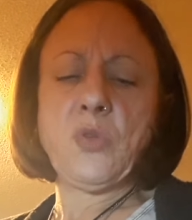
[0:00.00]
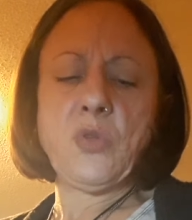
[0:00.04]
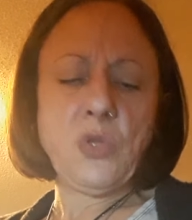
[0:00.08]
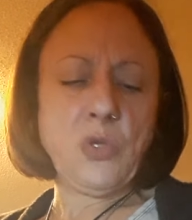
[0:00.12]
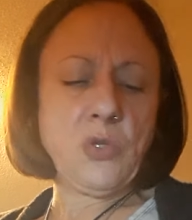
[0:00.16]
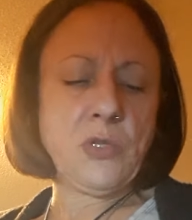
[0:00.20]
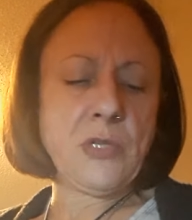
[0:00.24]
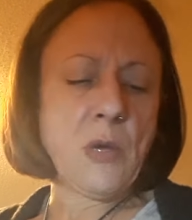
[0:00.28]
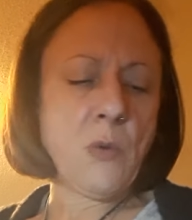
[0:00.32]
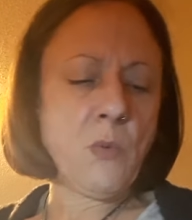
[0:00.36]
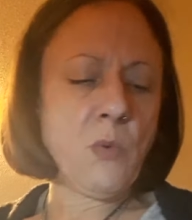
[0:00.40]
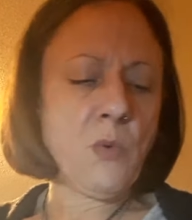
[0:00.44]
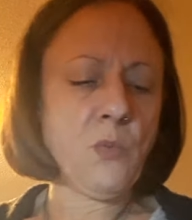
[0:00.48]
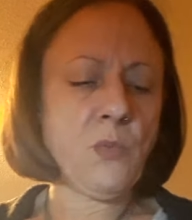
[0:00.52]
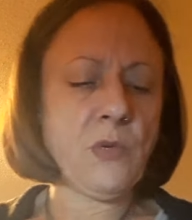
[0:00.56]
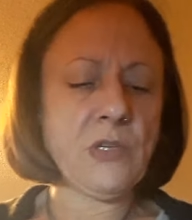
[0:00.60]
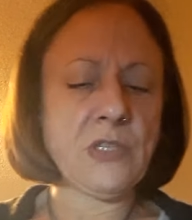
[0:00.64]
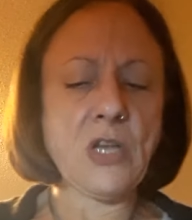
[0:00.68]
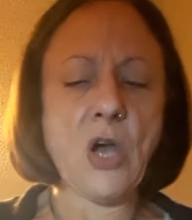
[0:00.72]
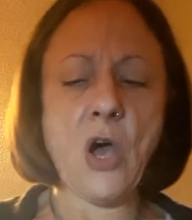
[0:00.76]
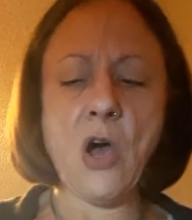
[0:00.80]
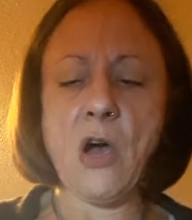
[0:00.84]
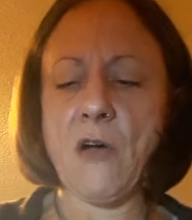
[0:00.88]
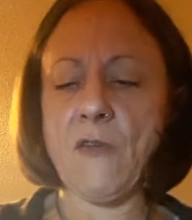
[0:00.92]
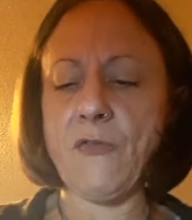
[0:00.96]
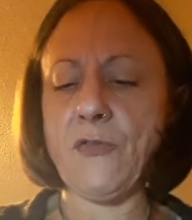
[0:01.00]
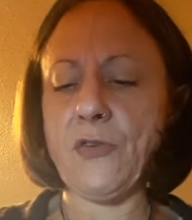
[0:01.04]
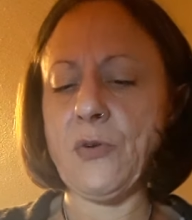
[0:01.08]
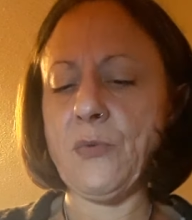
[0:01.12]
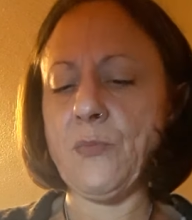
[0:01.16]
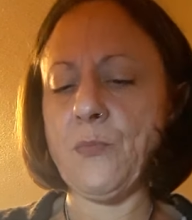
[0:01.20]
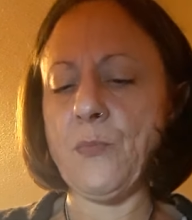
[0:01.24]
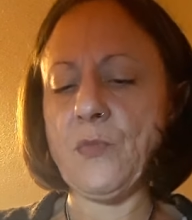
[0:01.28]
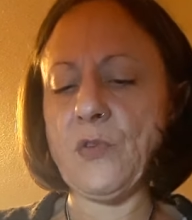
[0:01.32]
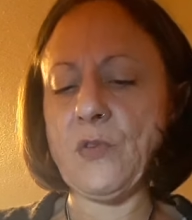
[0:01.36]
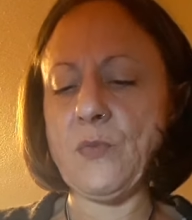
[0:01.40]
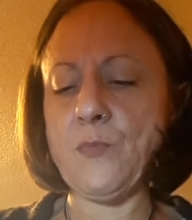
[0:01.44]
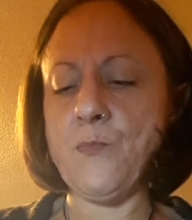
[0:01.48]
someone was
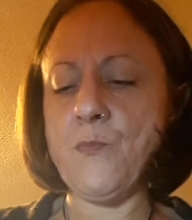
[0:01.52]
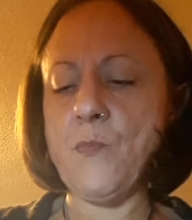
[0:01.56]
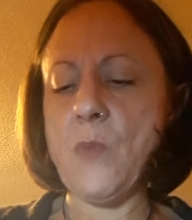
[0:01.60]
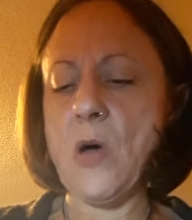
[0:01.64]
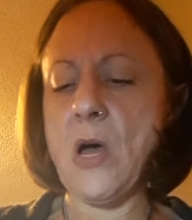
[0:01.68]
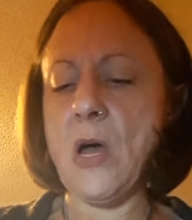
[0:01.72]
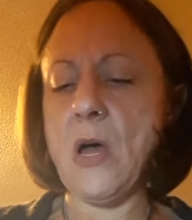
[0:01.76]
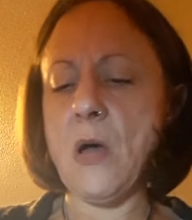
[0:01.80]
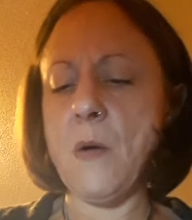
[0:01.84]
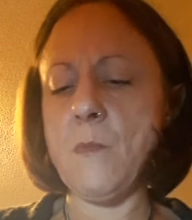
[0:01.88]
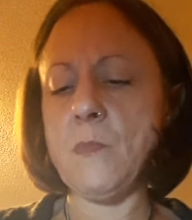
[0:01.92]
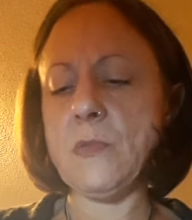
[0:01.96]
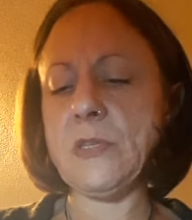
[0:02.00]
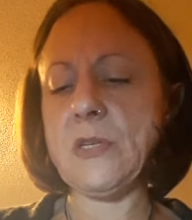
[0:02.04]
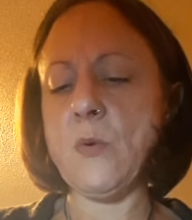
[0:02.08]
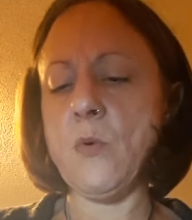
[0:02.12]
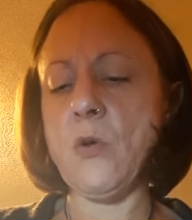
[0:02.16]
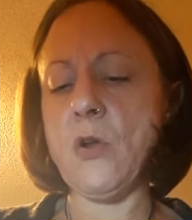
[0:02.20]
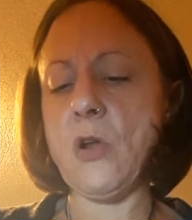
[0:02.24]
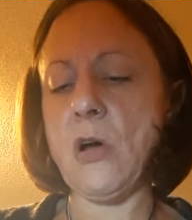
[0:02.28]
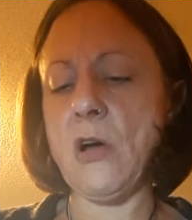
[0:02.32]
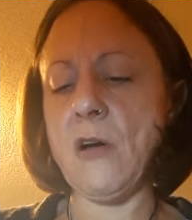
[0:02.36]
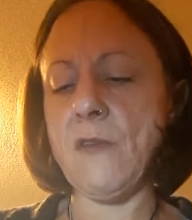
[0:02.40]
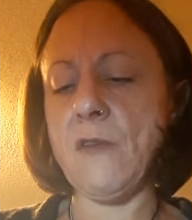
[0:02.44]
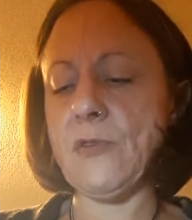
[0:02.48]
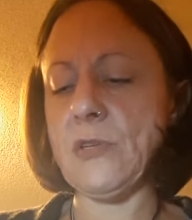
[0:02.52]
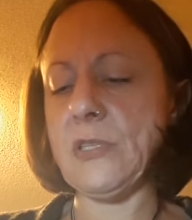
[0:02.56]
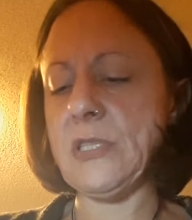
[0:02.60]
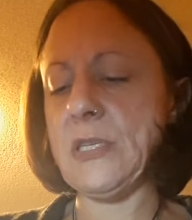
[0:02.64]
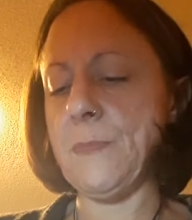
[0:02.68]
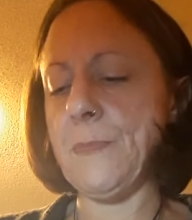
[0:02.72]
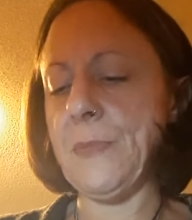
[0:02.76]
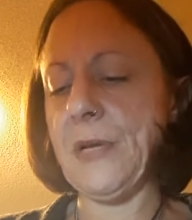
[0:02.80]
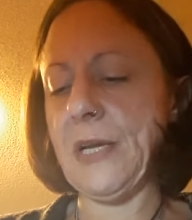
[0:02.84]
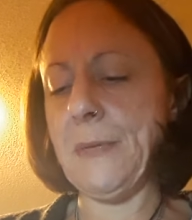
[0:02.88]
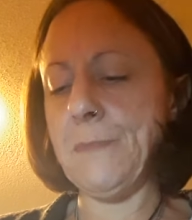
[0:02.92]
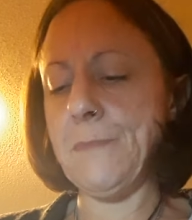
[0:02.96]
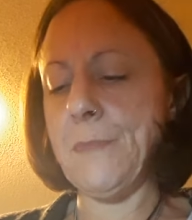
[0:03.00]
offered, someone offered
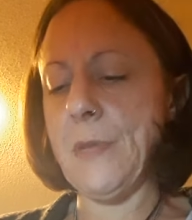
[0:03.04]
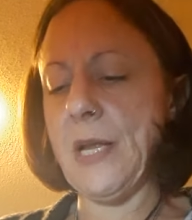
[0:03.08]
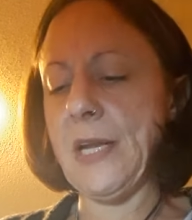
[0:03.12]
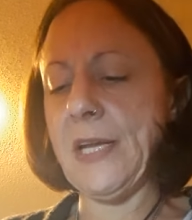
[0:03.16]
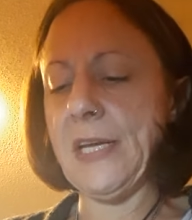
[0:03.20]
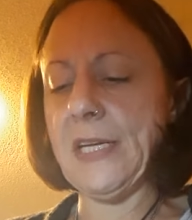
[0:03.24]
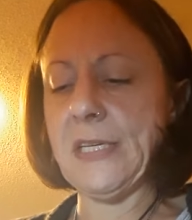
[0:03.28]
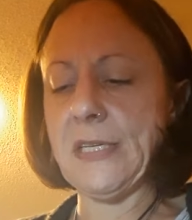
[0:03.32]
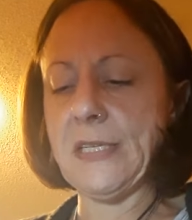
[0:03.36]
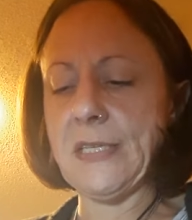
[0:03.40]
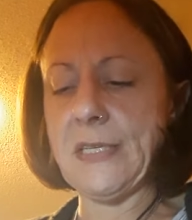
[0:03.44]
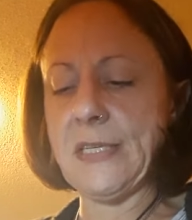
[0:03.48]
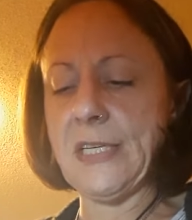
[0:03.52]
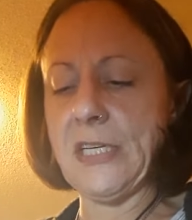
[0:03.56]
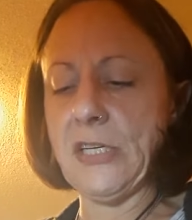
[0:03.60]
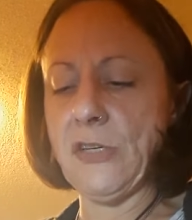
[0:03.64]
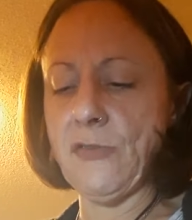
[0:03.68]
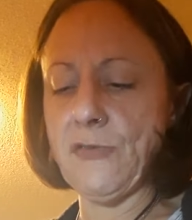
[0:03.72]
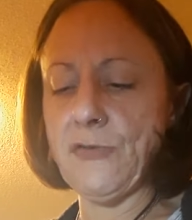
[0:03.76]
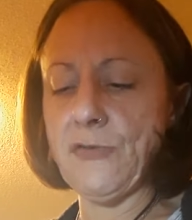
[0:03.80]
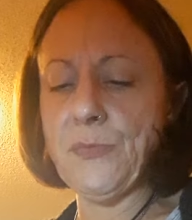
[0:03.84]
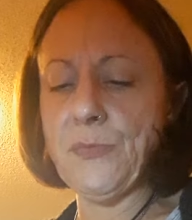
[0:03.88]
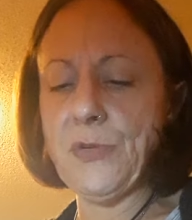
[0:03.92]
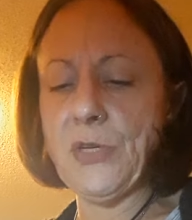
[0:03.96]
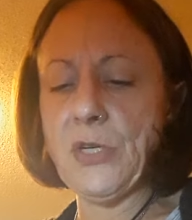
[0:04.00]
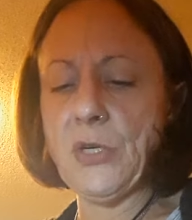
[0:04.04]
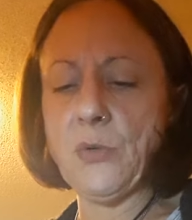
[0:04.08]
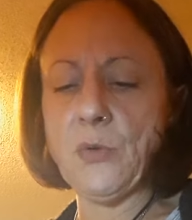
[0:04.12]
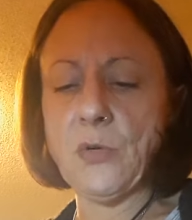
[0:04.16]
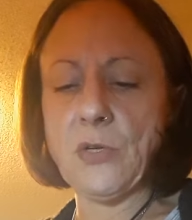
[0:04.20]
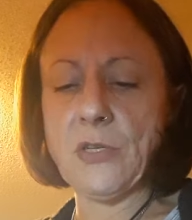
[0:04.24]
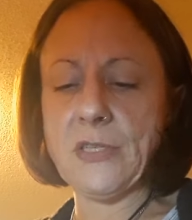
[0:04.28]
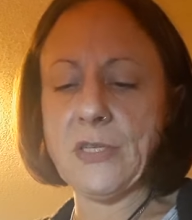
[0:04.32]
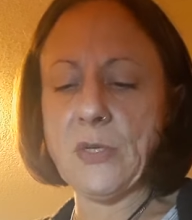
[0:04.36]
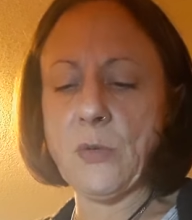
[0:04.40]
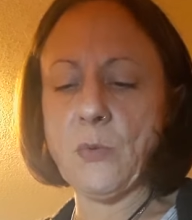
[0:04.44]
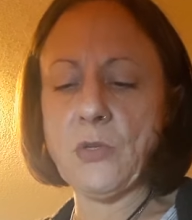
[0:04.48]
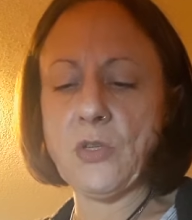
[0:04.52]
somebody money to steal you, or
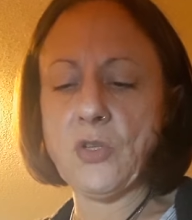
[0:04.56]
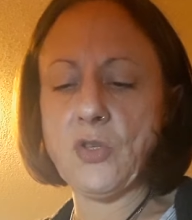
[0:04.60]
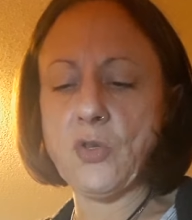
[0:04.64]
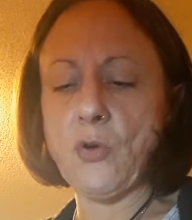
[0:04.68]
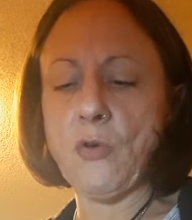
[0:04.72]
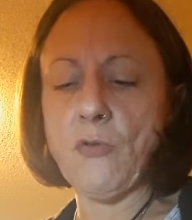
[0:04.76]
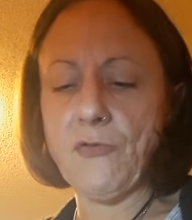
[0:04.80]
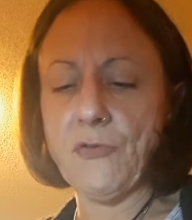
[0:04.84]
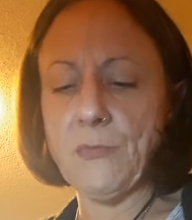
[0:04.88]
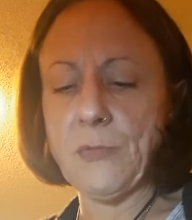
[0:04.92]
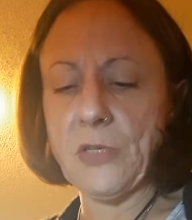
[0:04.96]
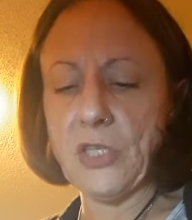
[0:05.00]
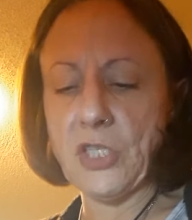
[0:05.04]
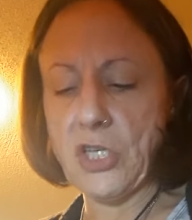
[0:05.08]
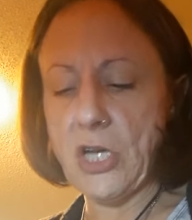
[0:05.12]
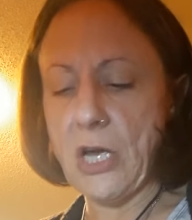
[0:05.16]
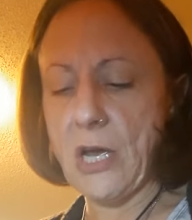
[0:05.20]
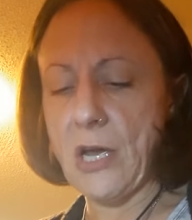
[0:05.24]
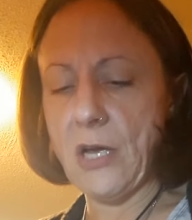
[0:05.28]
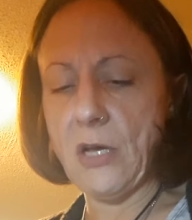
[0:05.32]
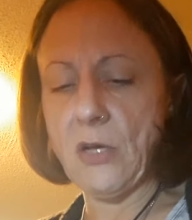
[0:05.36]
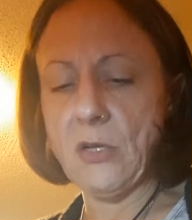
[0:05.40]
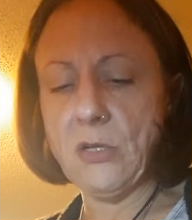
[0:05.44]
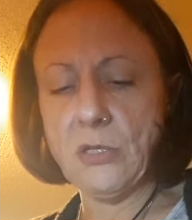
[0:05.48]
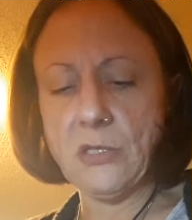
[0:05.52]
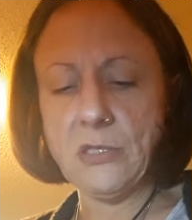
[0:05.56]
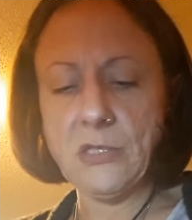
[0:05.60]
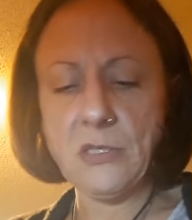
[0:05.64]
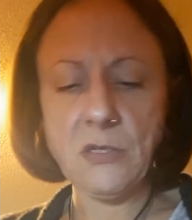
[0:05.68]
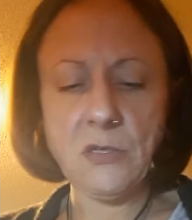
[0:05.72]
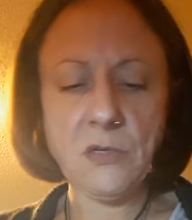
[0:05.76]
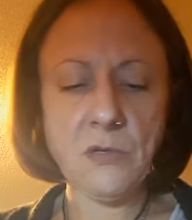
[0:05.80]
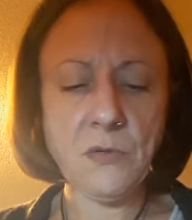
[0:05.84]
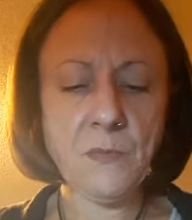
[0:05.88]
someone stole from a child.